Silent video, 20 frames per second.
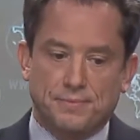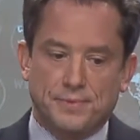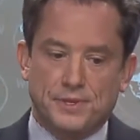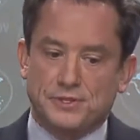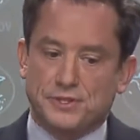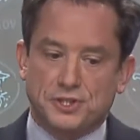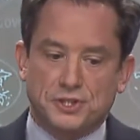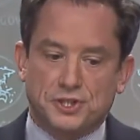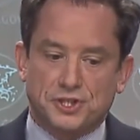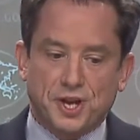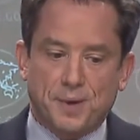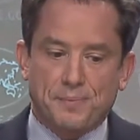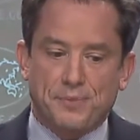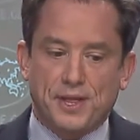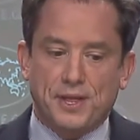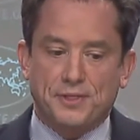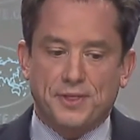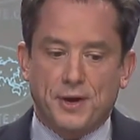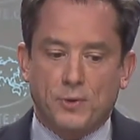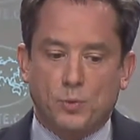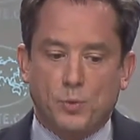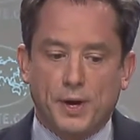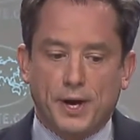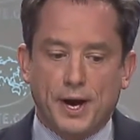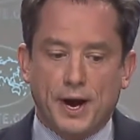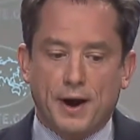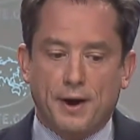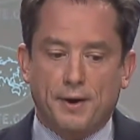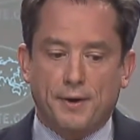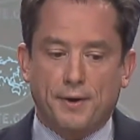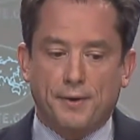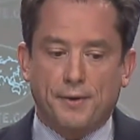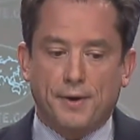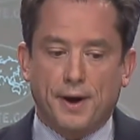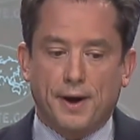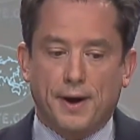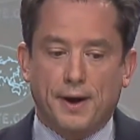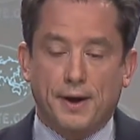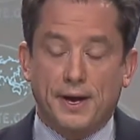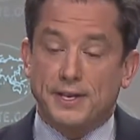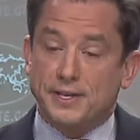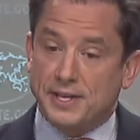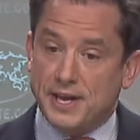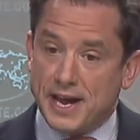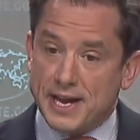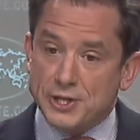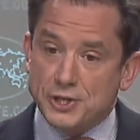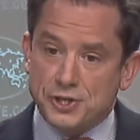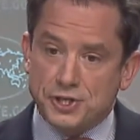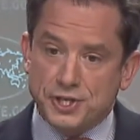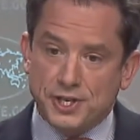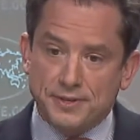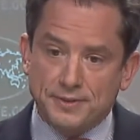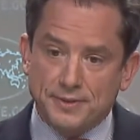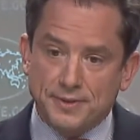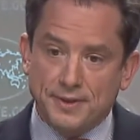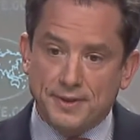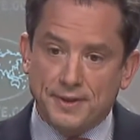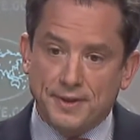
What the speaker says: something that we are engaged in,